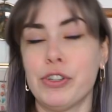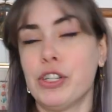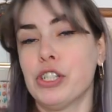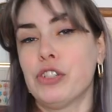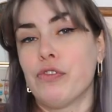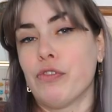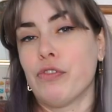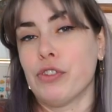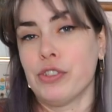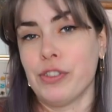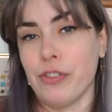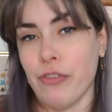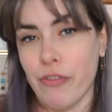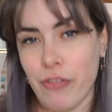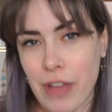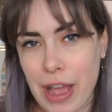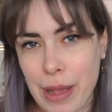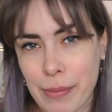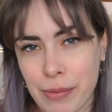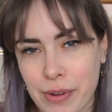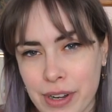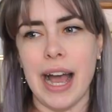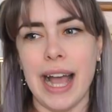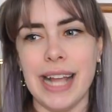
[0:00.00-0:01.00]
just for some
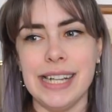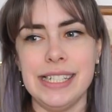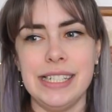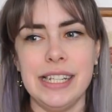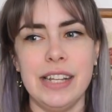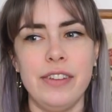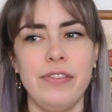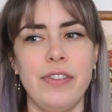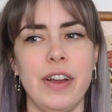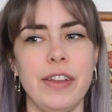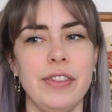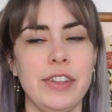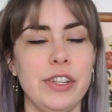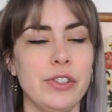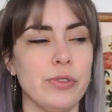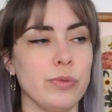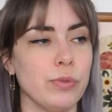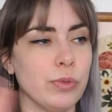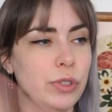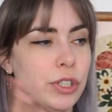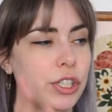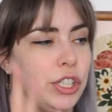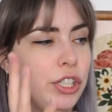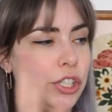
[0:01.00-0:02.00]
fabric. I did find these
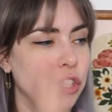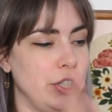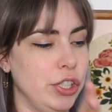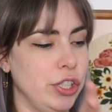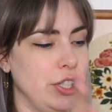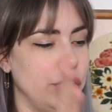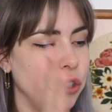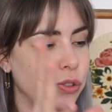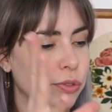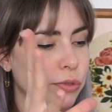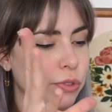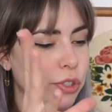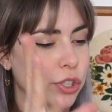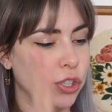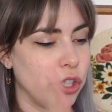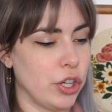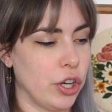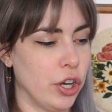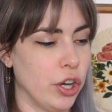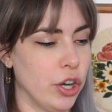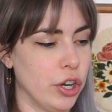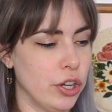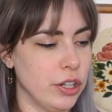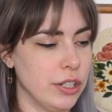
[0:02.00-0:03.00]
really cute
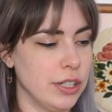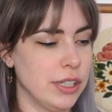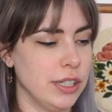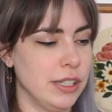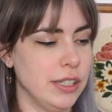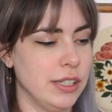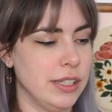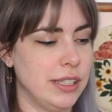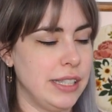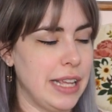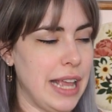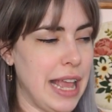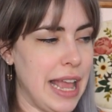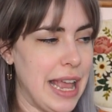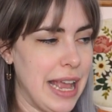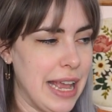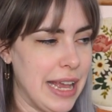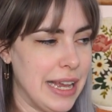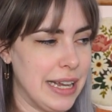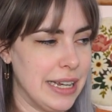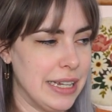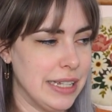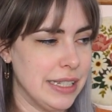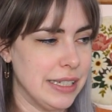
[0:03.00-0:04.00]
curtains,
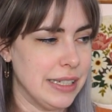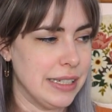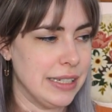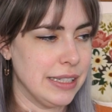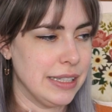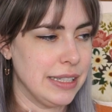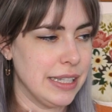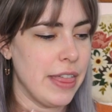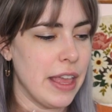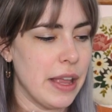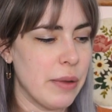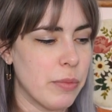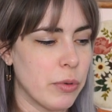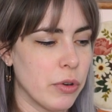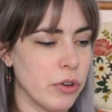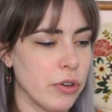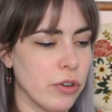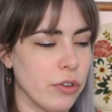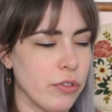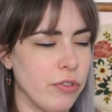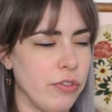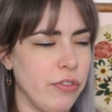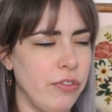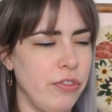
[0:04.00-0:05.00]
and they
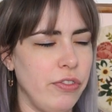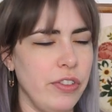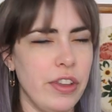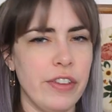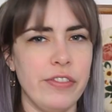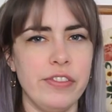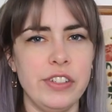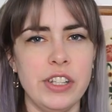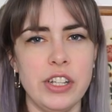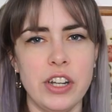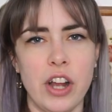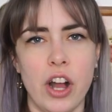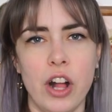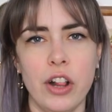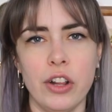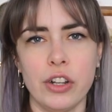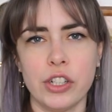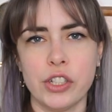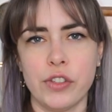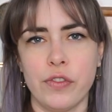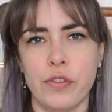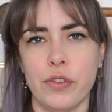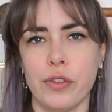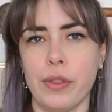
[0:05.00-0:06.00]
were fifty
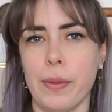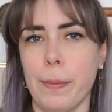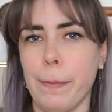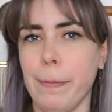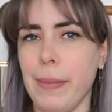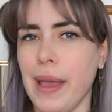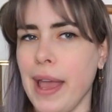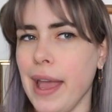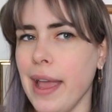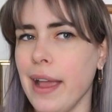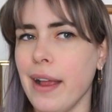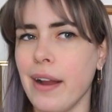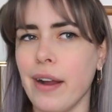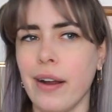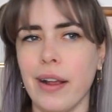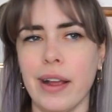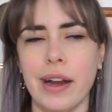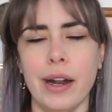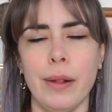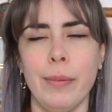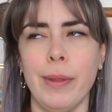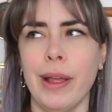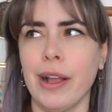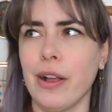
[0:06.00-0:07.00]
dollars for the pair,
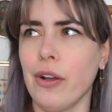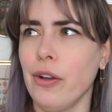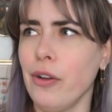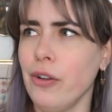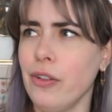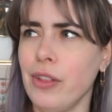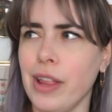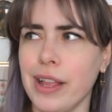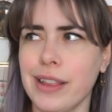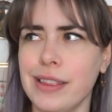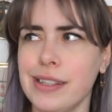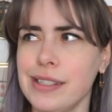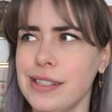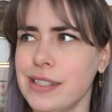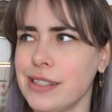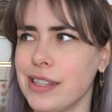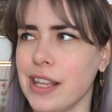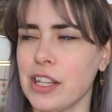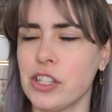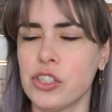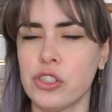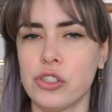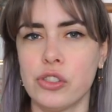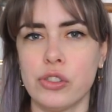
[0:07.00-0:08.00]
and I'm like, oh, like this is
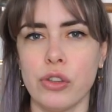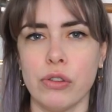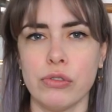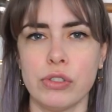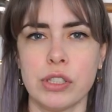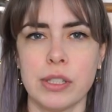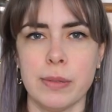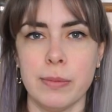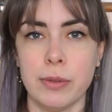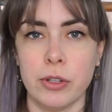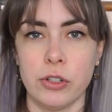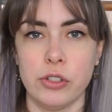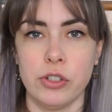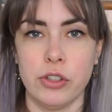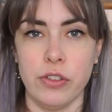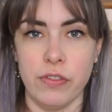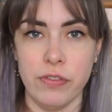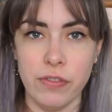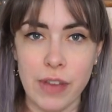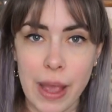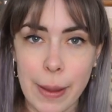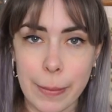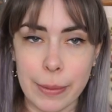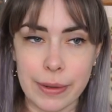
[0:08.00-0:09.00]
like so similar to the
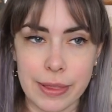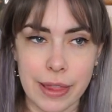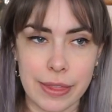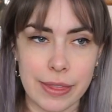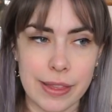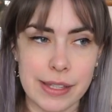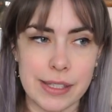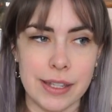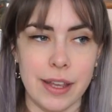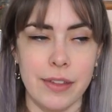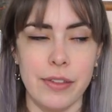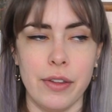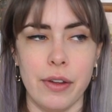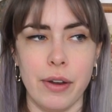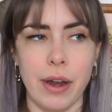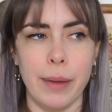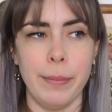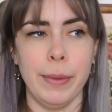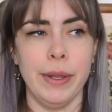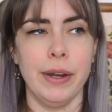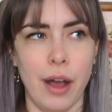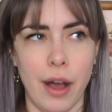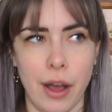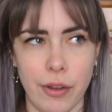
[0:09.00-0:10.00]
fabric that they sell there.
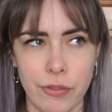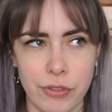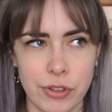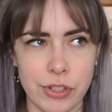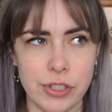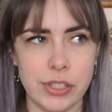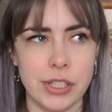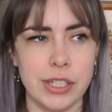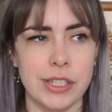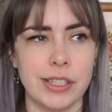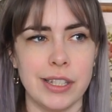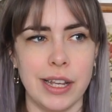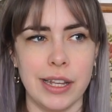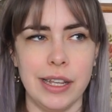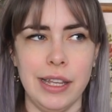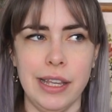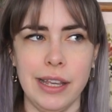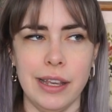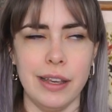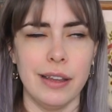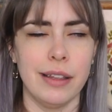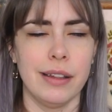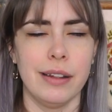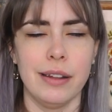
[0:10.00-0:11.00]
I mean, obviously it's
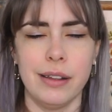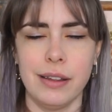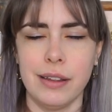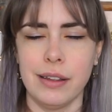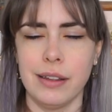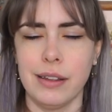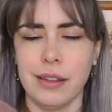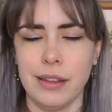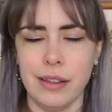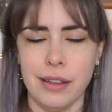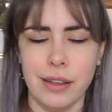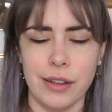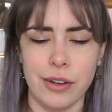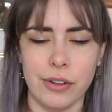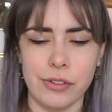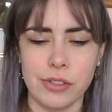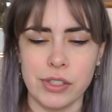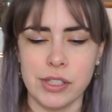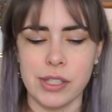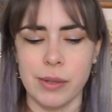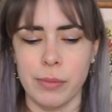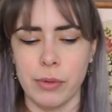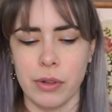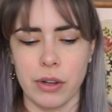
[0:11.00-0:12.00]
IKEA, you know,
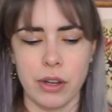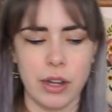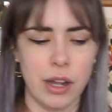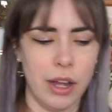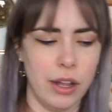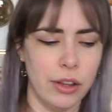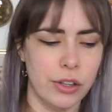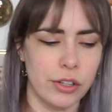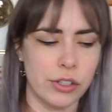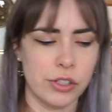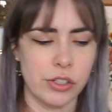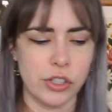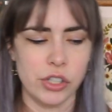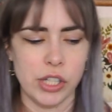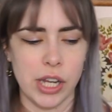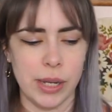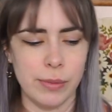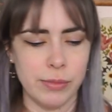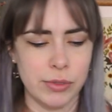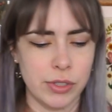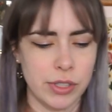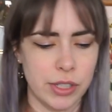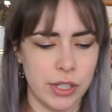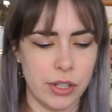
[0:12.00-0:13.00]
similar color,
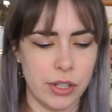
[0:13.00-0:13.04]
shapes,